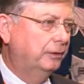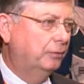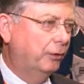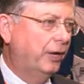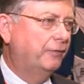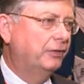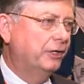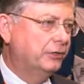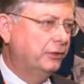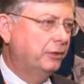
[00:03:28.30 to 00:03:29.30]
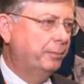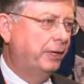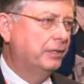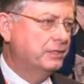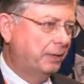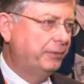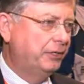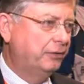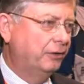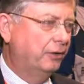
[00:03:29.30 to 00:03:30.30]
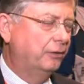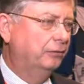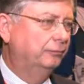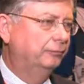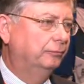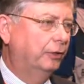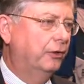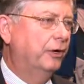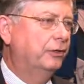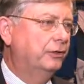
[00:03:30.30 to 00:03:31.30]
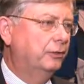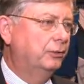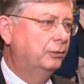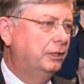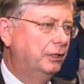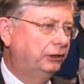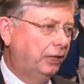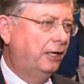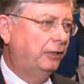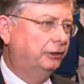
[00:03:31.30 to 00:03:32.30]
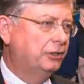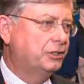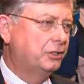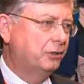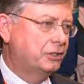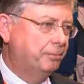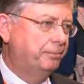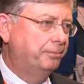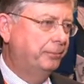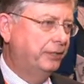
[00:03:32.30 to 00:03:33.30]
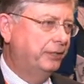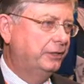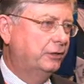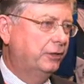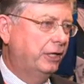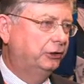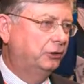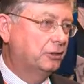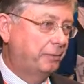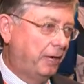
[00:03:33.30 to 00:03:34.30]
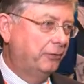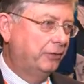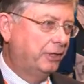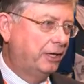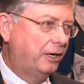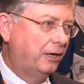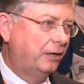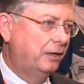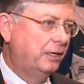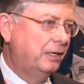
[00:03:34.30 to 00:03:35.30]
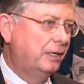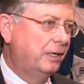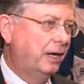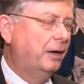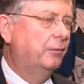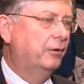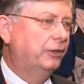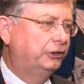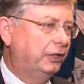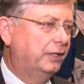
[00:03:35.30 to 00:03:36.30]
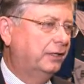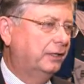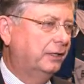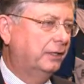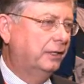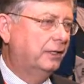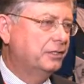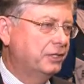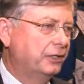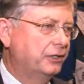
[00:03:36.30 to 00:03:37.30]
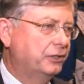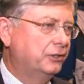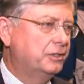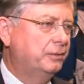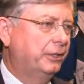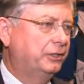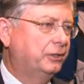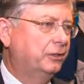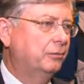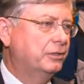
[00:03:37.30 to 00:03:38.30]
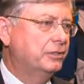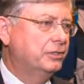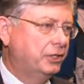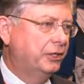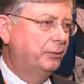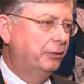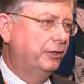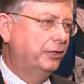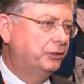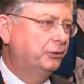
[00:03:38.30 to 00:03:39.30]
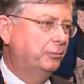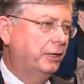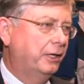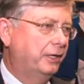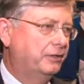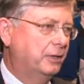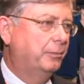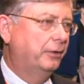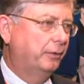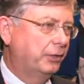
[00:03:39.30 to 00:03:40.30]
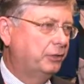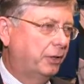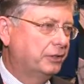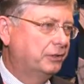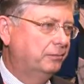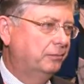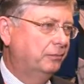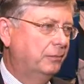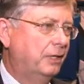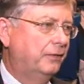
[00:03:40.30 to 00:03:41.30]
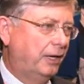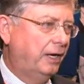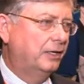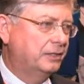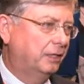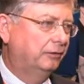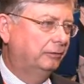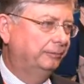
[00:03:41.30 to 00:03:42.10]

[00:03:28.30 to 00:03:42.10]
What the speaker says: where you have to enter your PIN, something you know. We're going to do challenges, so it's the credentials bound to the card, and we're going to check signatures to make sure it was genuine and issued by somebody we trust, the highest level.